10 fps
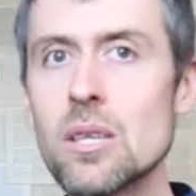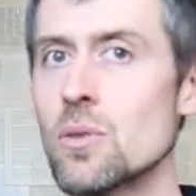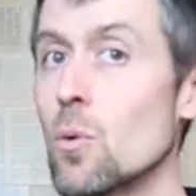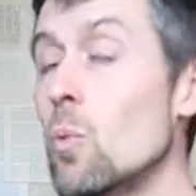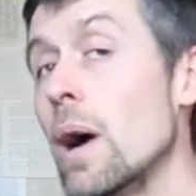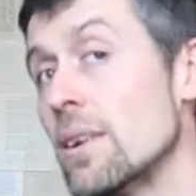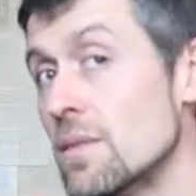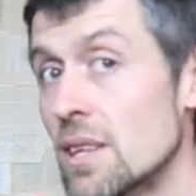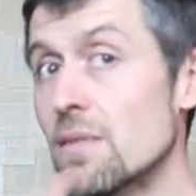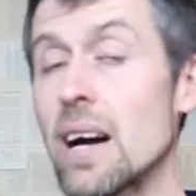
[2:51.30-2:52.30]
So one
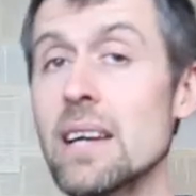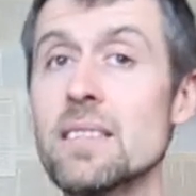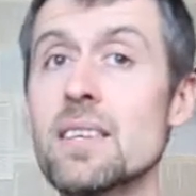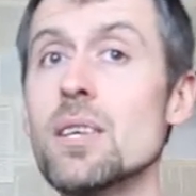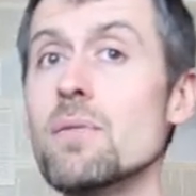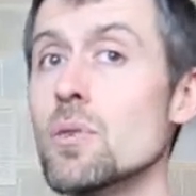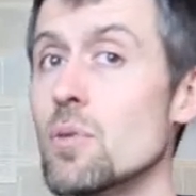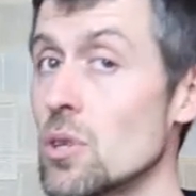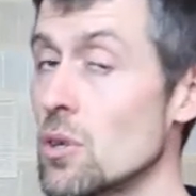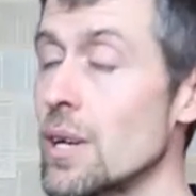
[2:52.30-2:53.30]
of the advice I give you
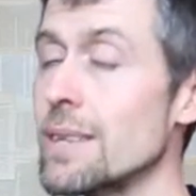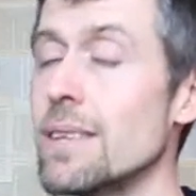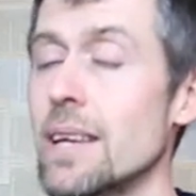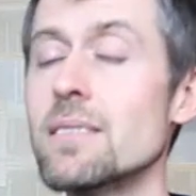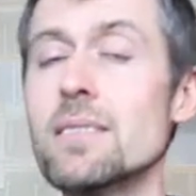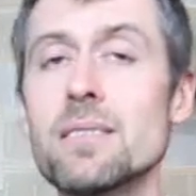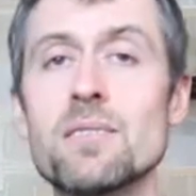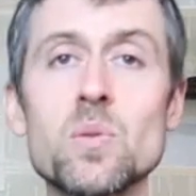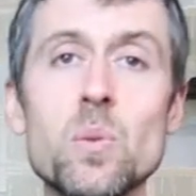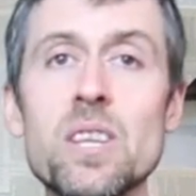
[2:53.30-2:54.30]
when you're going to taste
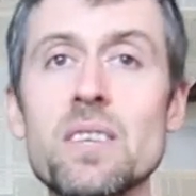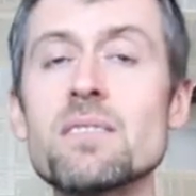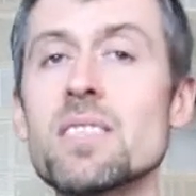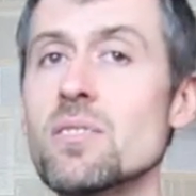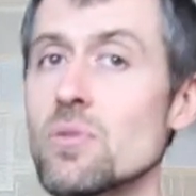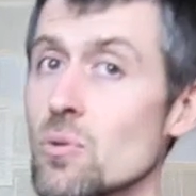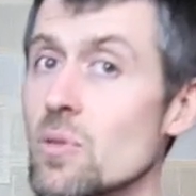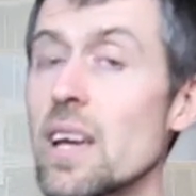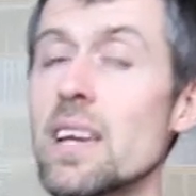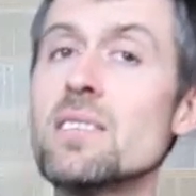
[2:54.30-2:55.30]
this experience is to
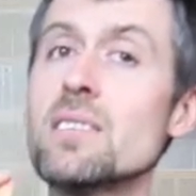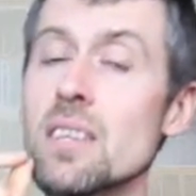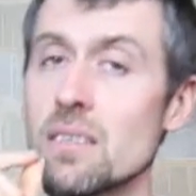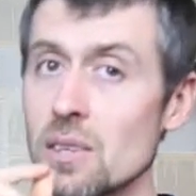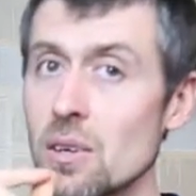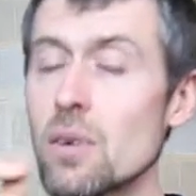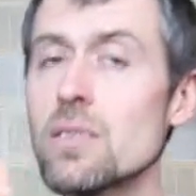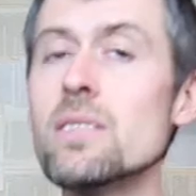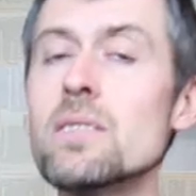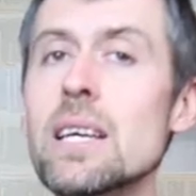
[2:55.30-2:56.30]
taste the
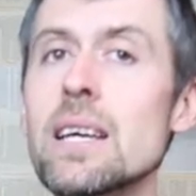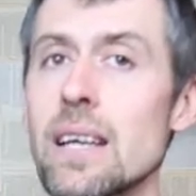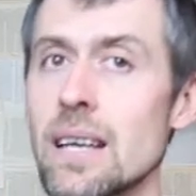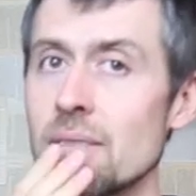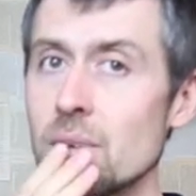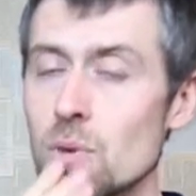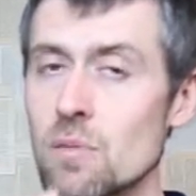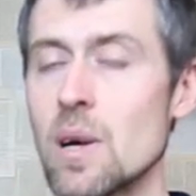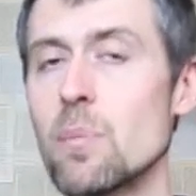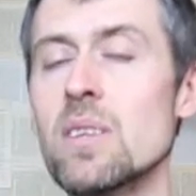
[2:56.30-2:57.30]
cocktail, leave it
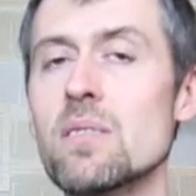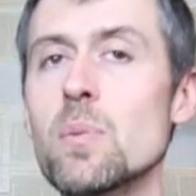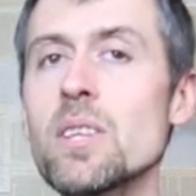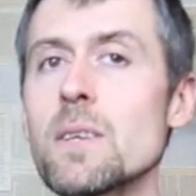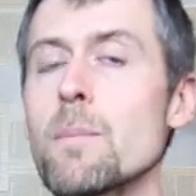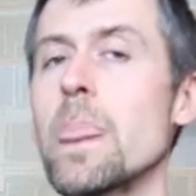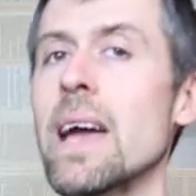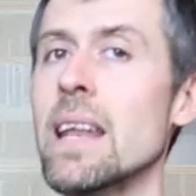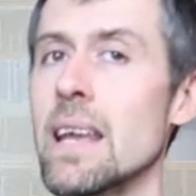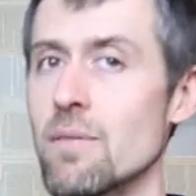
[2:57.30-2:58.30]
warm up a little bit,
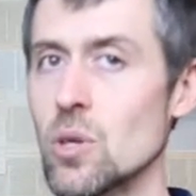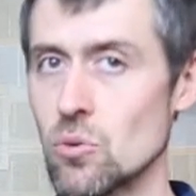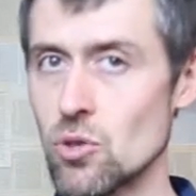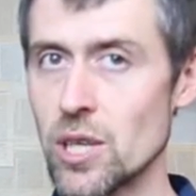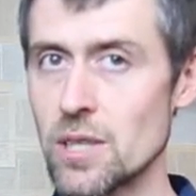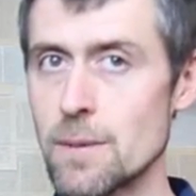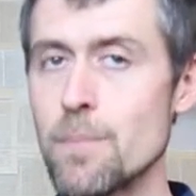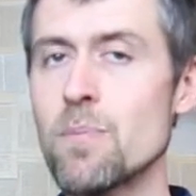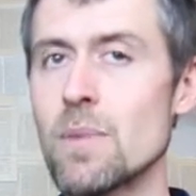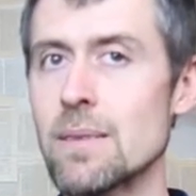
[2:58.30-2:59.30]
and add your cheese.
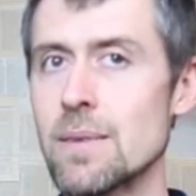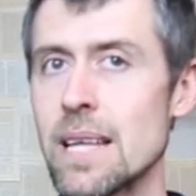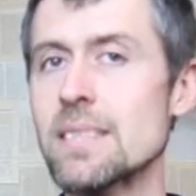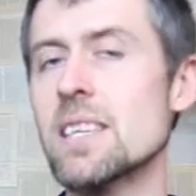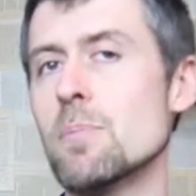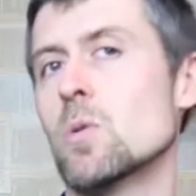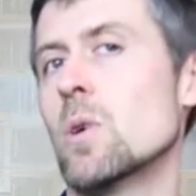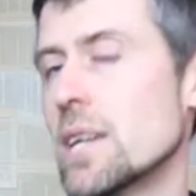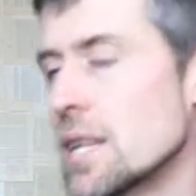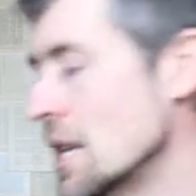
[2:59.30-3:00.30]
But let's keep
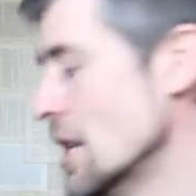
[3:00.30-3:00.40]
going.